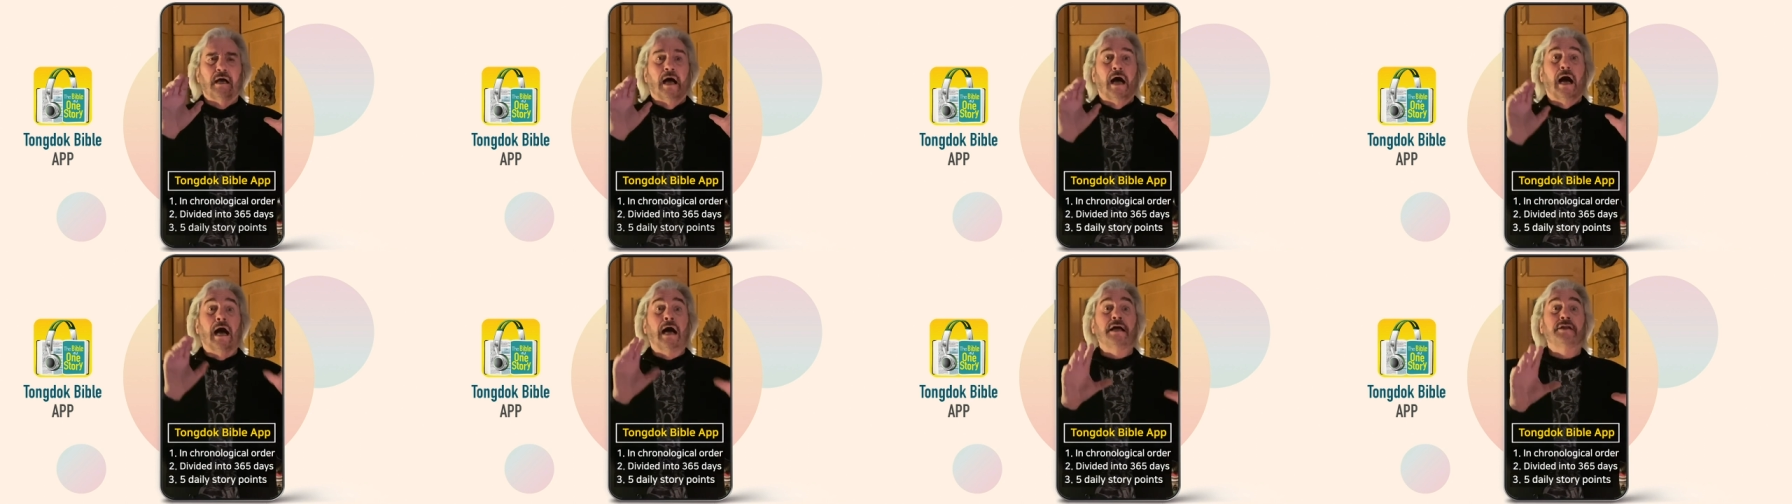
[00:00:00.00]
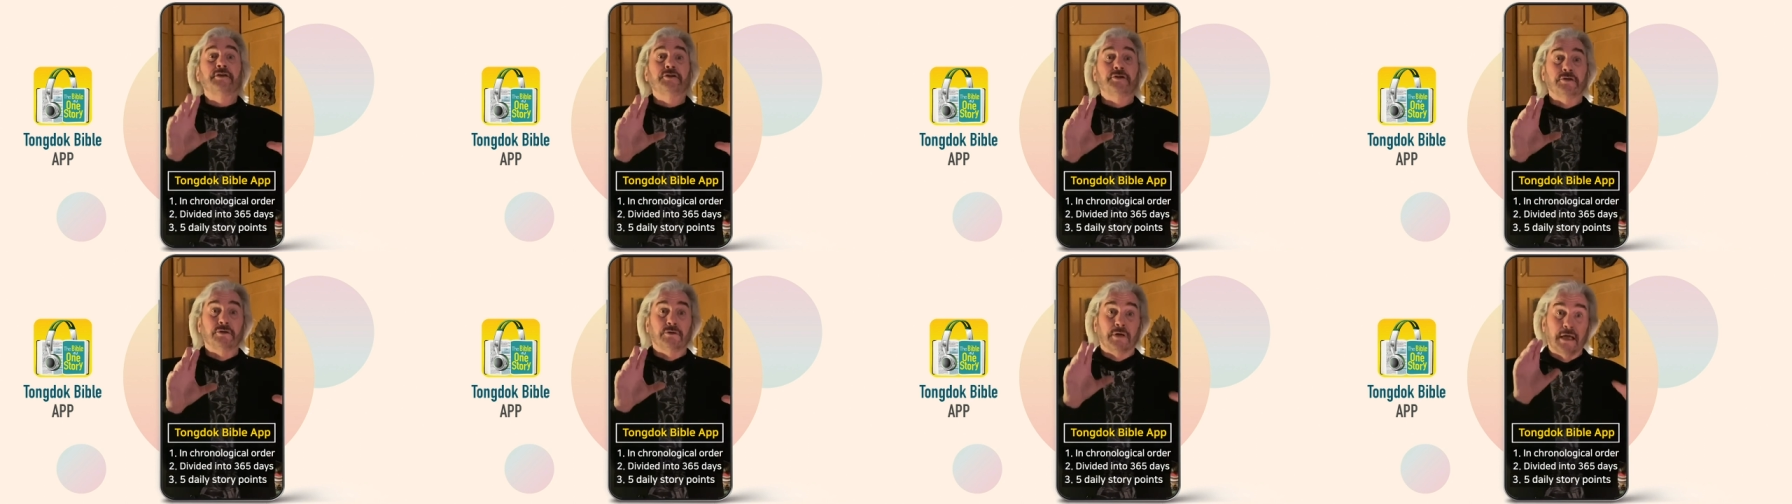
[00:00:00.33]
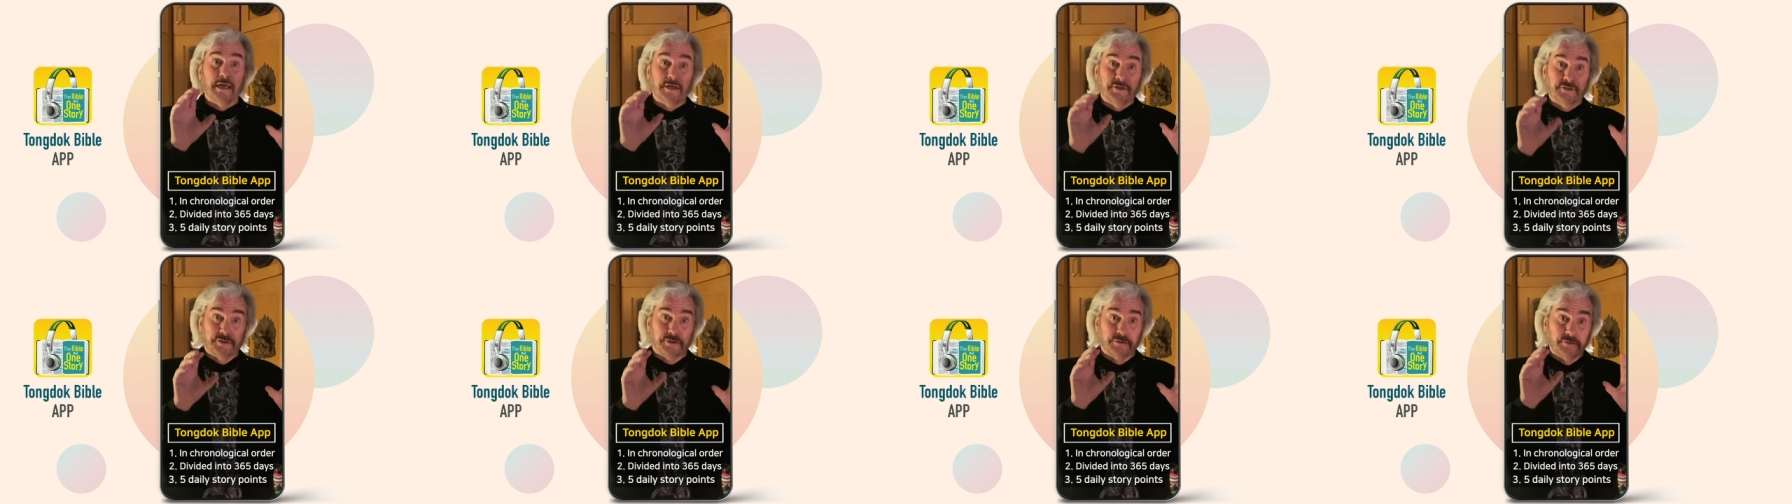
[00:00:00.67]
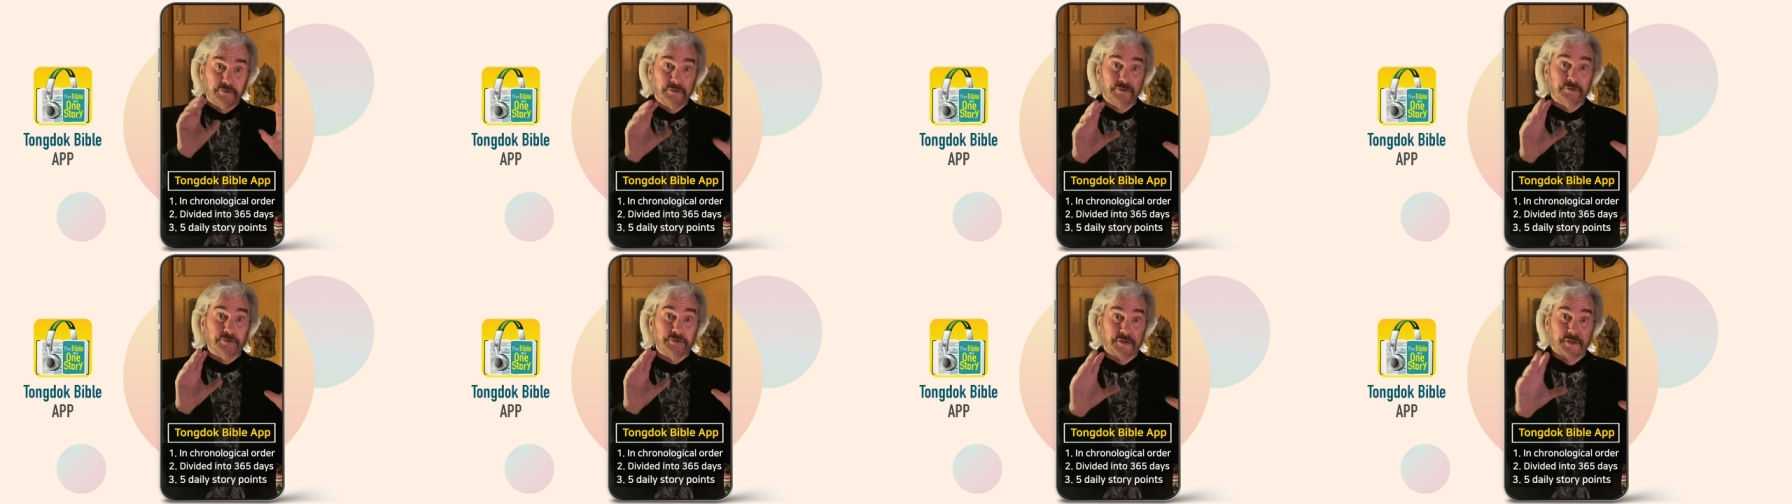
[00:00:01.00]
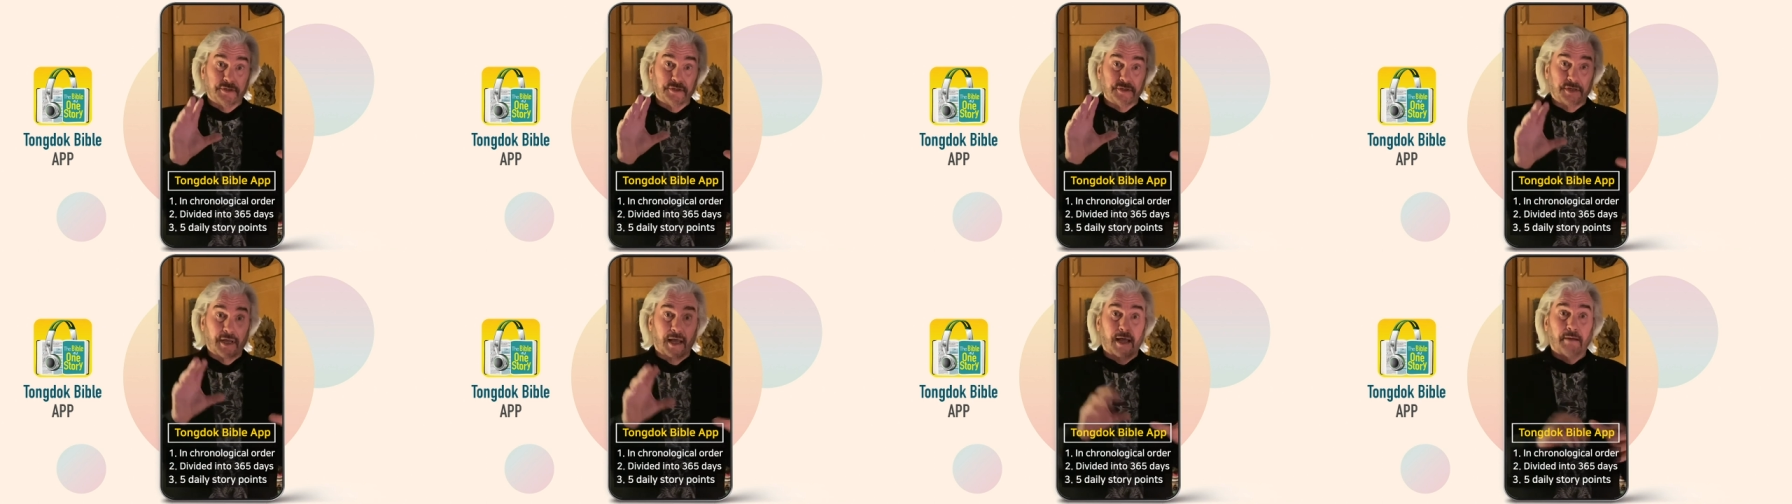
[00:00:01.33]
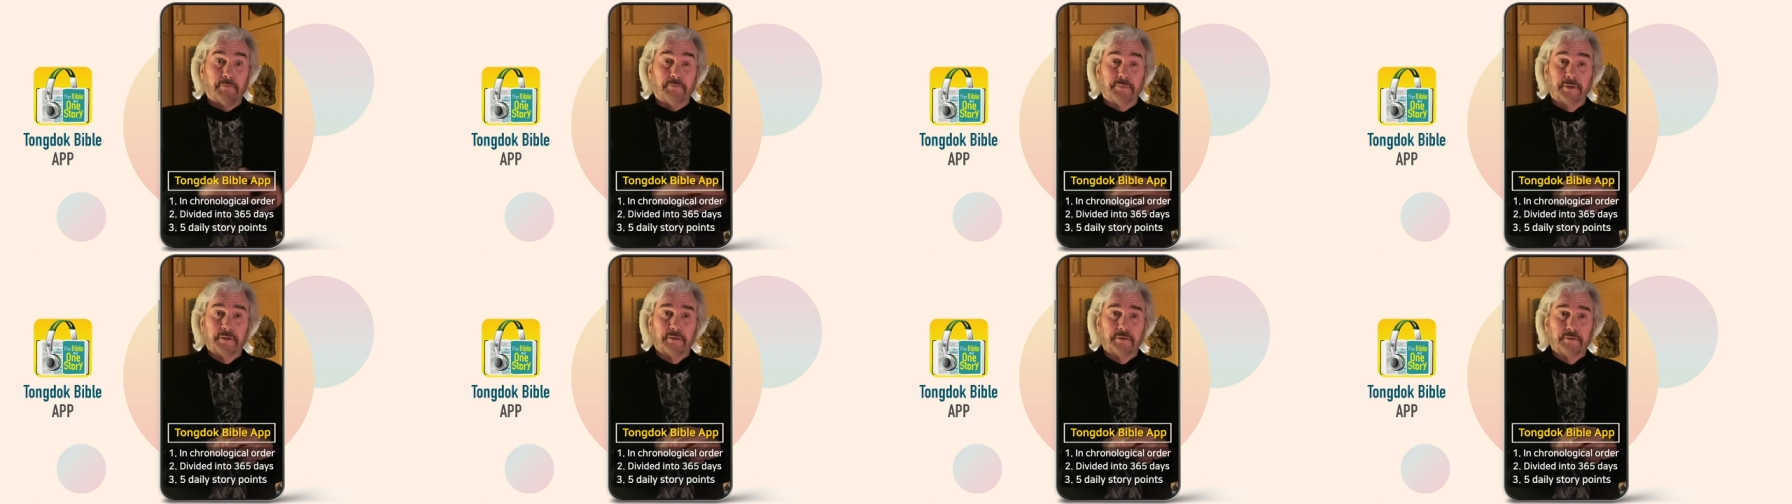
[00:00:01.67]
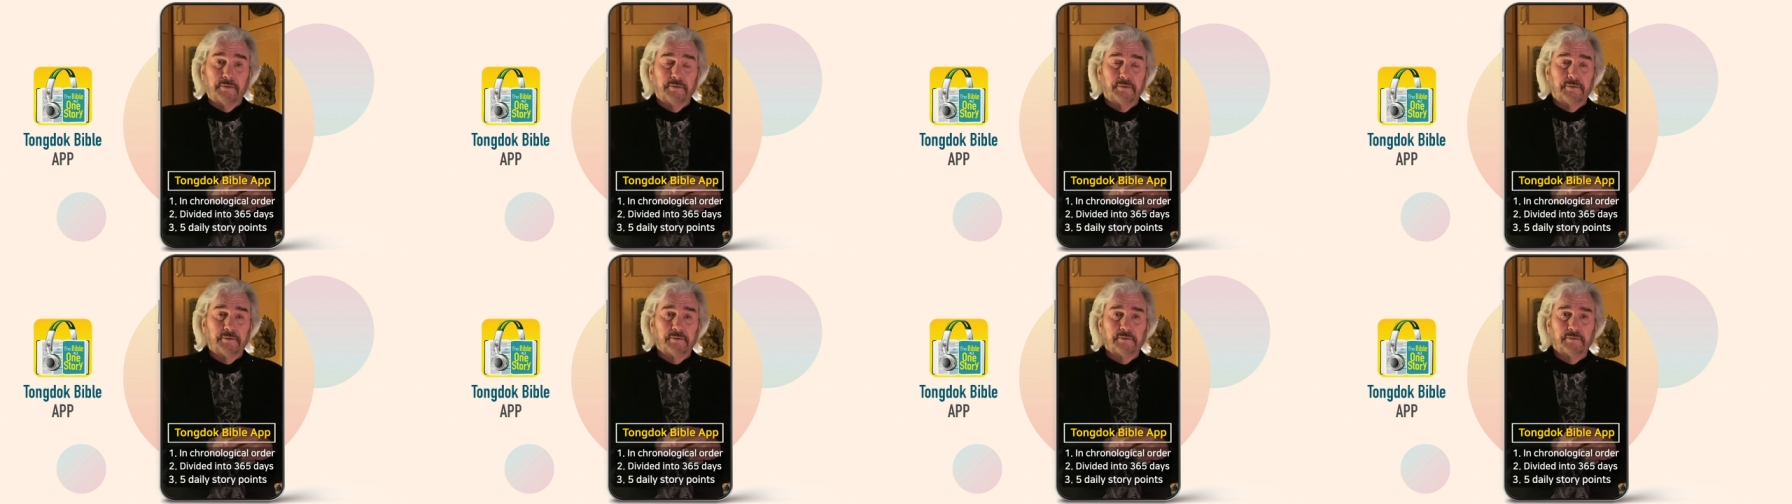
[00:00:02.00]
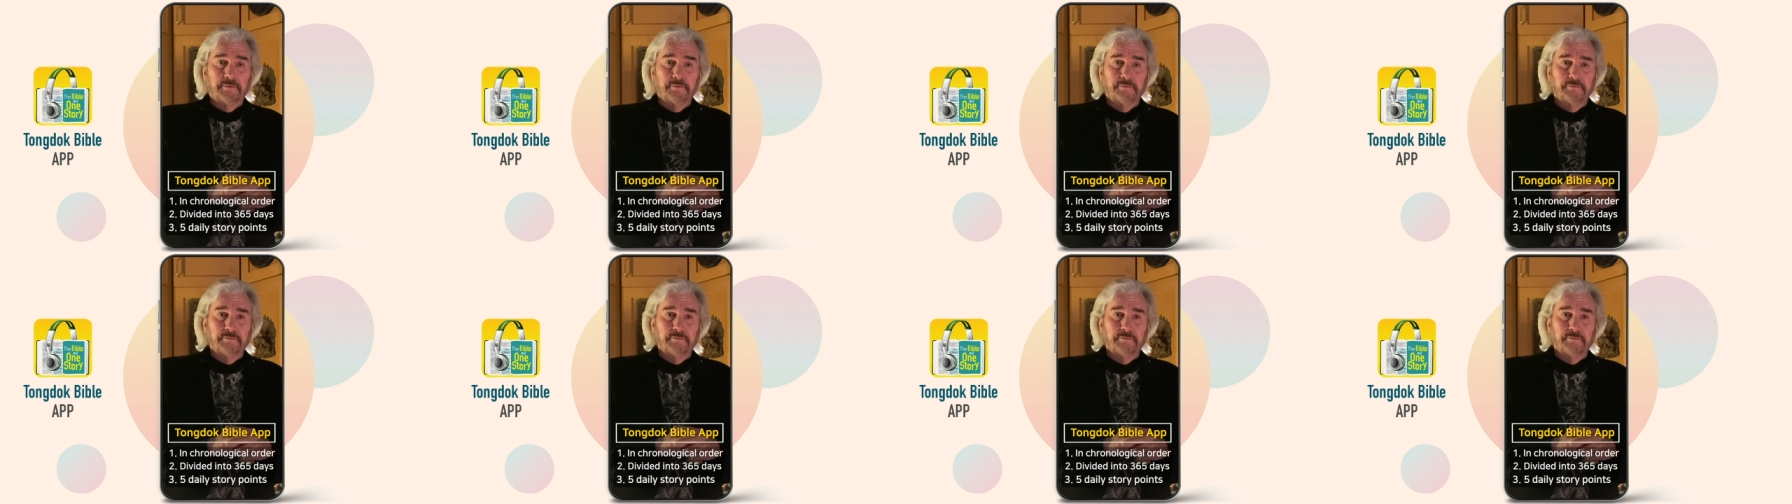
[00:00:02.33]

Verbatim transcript: on you as you use this app.